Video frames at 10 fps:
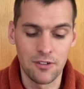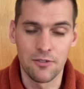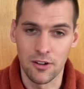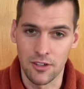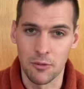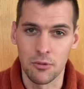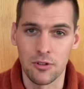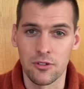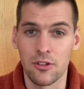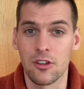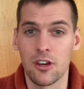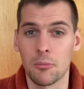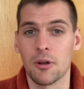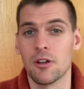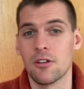for example, so
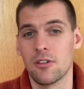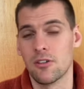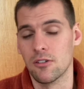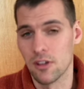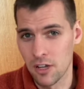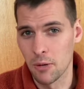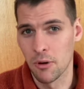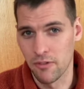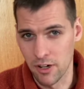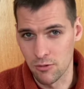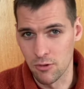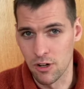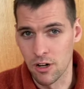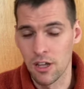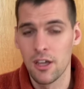you're looking up a French
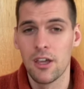word